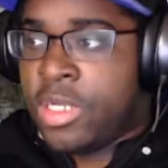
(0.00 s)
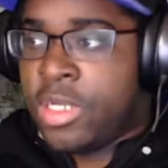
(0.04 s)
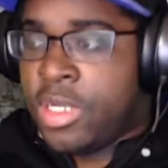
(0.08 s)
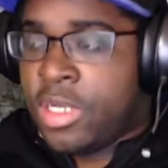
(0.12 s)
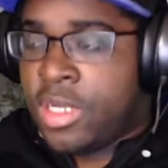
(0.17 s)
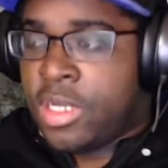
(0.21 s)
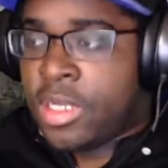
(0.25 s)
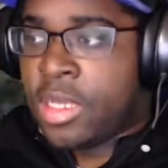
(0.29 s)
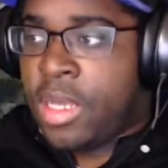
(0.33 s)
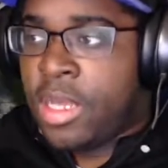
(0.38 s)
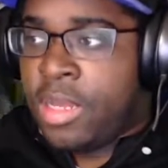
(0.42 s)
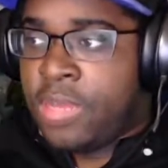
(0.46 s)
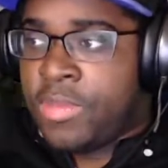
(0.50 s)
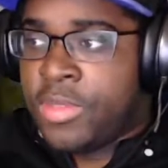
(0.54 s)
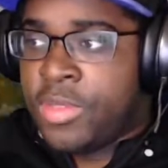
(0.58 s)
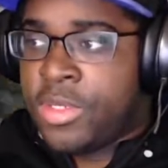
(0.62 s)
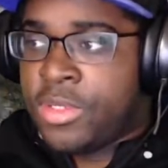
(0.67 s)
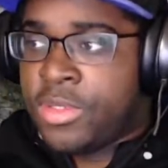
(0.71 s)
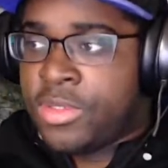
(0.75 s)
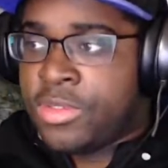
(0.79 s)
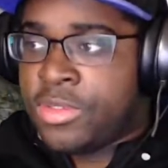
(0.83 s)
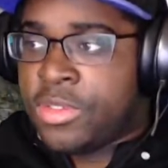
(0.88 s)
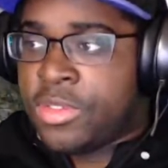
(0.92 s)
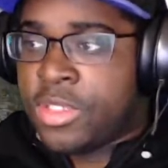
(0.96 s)

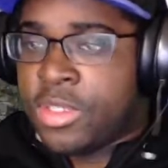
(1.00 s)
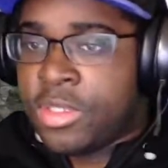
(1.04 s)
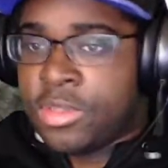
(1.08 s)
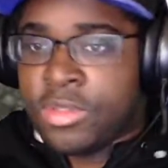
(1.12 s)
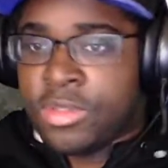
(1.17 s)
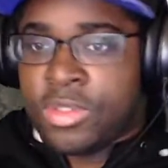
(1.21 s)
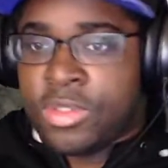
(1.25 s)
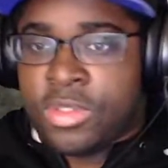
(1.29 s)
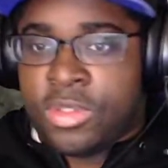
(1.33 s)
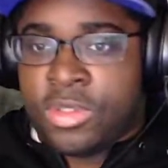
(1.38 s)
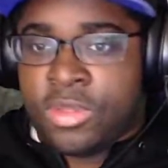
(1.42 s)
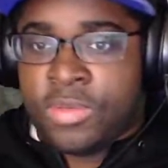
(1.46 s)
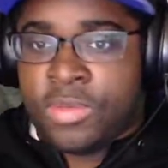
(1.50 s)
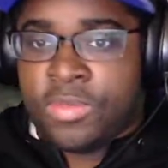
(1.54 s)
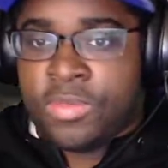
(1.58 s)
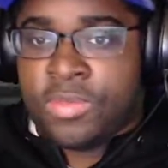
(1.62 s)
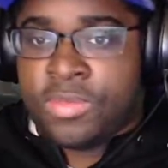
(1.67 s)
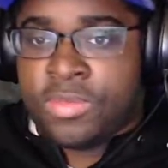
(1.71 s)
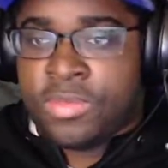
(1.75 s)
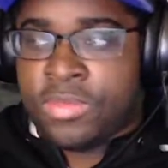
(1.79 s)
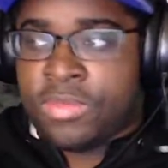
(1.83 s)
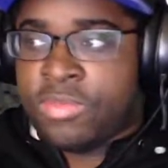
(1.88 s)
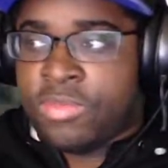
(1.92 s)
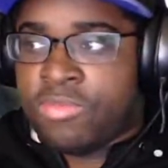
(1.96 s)
combos, so
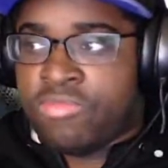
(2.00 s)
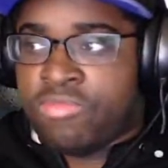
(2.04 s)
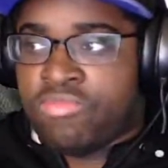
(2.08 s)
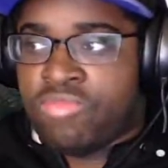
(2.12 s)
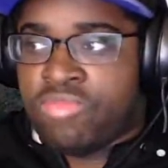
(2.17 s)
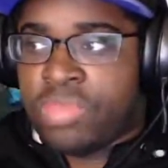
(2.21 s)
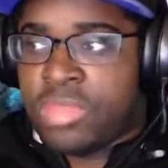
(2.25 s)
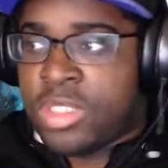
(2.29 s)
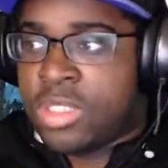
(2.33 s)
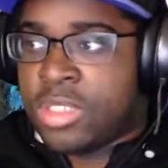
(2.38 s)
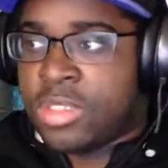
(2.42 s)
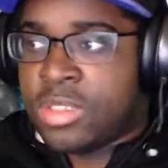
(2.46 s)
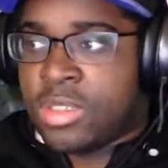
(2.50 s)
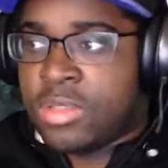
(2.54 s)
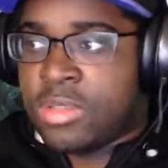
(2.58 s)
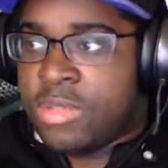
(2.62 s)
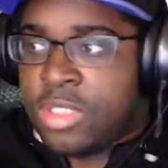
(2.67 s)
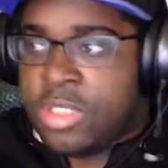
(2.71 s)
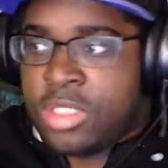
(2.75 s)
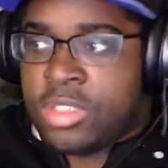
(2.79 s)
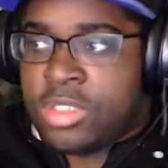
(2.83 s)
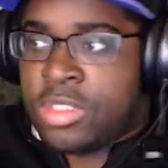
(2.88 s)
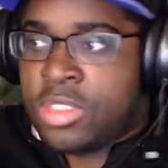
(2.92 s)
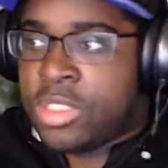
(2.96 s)
it's
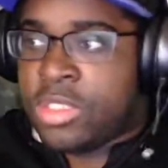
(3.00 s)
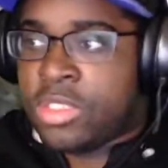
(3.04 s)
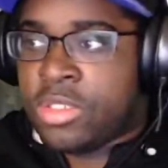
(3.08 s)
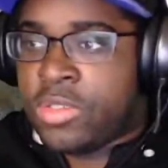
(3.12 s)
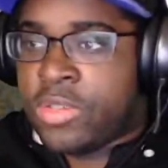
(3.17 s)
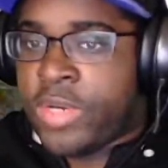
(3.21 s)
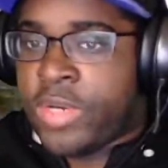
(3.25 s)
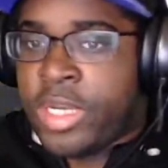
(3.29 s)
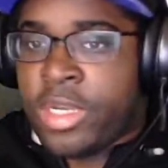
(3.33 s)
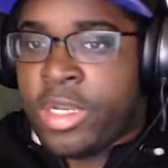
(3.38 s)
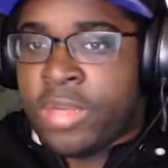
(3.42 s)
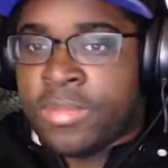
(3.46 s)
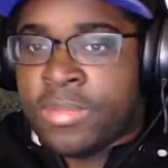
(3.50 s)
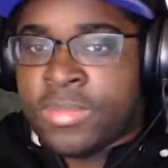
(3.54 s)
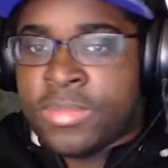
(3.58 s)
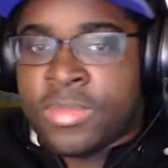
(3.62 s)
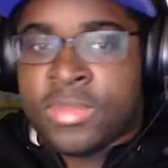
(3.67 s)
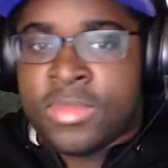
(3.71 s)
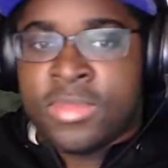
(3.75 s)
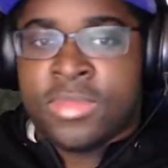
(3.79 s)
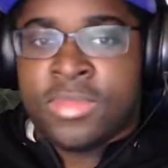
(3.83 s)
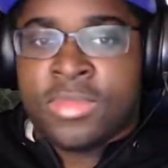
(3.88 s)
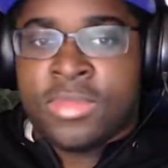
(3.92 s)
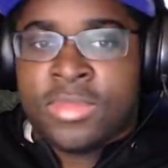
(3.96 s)
just a training.
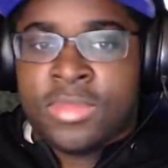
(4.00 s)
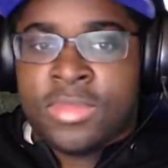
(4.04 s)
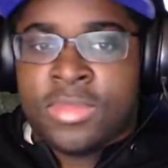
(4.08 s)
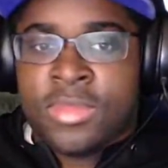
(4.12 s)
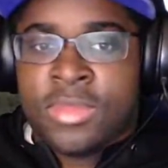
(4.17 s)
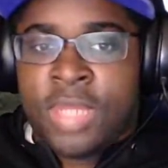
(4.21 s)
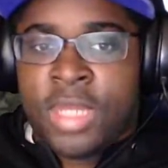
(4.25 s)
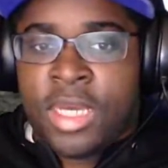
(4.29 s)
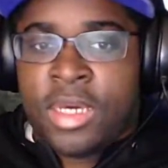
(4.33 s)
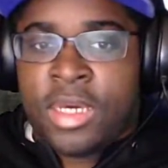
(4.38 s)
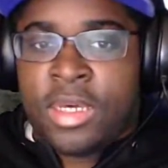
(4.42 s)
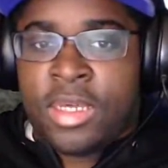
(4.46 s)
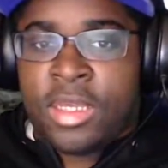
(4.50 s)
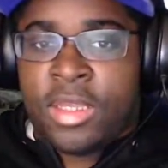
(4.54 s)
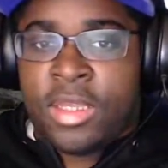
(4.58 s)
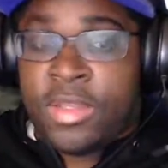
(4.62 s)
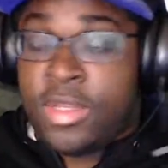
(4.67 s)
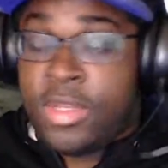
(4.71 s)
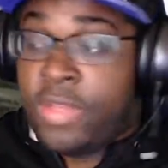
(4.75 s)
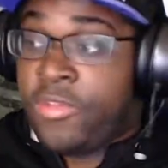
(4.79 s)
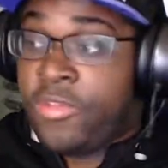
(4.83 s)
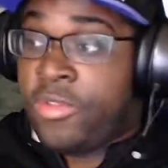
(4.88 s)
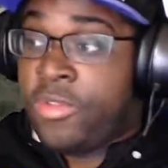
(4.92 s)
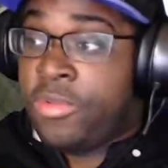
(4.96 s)
And
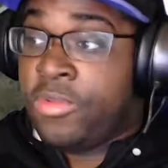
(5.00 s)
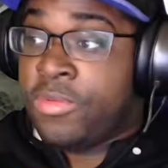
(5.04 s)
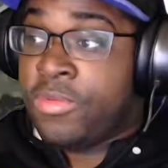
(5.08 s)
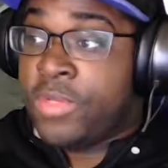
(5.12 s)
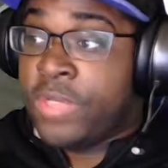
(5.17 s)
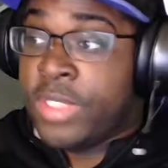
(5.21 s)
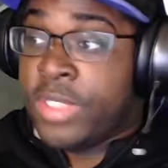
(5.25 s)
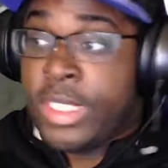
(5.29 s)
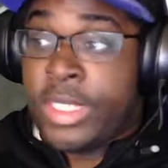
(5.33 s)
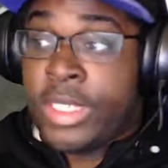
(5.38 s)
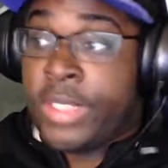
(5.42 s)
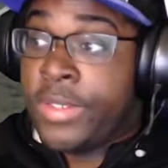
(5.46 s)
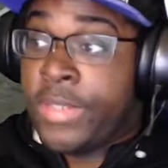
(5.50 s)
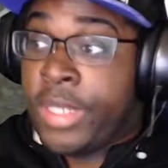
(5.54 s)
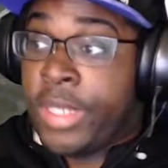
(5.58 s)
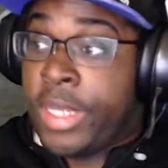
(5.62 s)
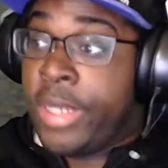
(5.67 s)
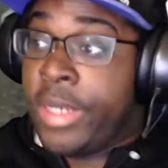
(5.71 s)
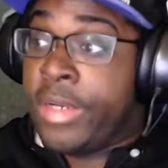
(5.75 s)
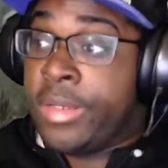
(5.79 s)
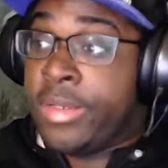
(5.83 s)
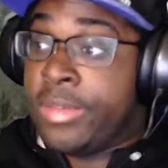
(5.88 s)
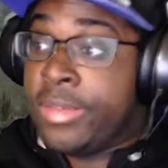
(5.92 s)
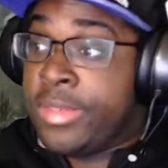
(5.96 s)
if you really don't
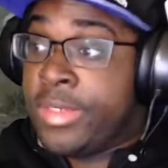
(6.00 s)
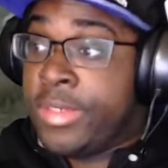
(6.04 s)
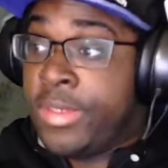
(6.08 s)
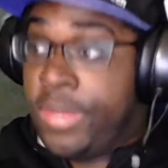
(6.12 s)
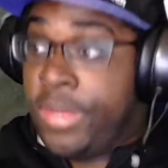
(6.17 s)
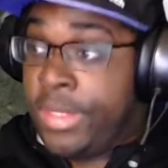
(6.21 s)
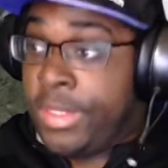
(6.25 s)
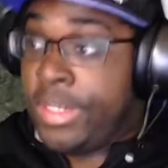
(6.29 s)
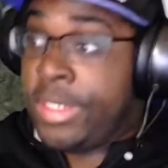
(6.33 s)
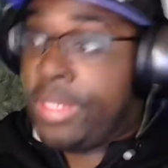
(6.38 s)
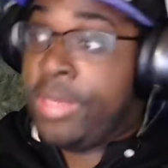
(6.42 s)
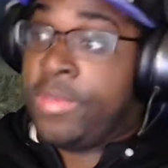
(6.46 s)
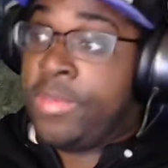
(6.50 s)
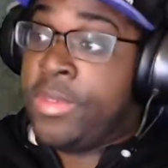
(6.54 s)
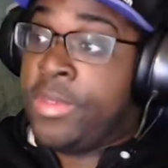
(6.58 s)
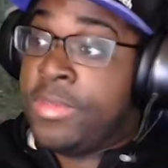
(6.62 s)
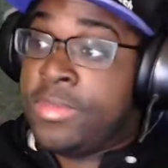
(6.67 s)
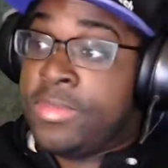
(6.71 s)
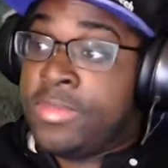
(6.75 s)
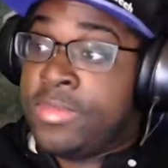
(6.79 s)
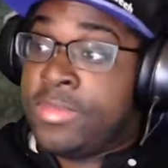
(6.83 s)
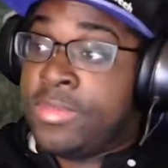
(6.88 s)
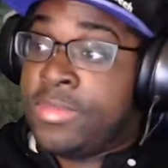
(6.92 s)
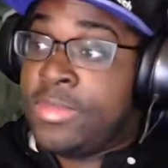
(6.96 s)
care, you can skip it.
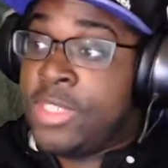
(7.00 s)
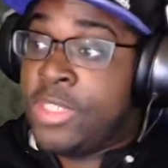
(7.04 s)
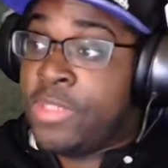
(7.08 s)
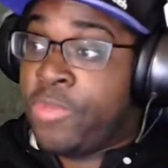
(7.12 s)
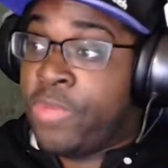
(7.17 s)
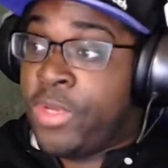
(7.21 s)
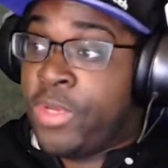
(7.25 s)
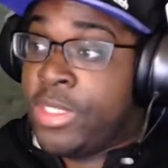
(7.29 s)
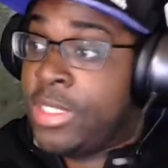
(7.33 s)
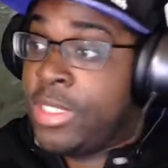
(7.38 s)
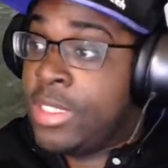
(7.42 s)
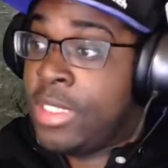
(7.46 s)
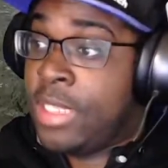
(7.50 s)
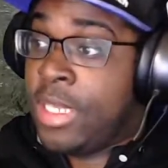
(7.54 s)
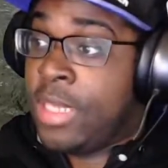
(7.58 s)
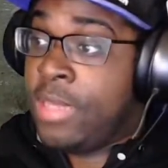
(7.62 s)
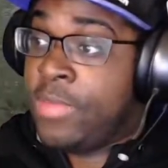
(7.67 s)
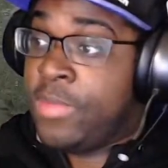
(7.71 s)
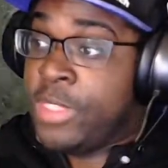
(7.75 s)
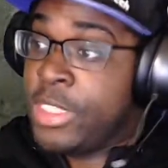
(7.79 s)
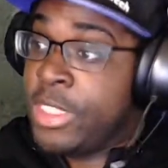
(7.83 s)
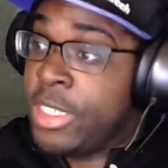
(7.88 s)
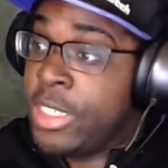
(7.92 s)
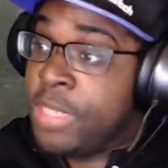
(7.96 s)
Just press escape
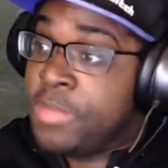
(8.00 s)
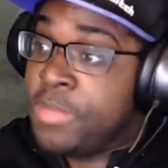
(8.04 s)
and skip.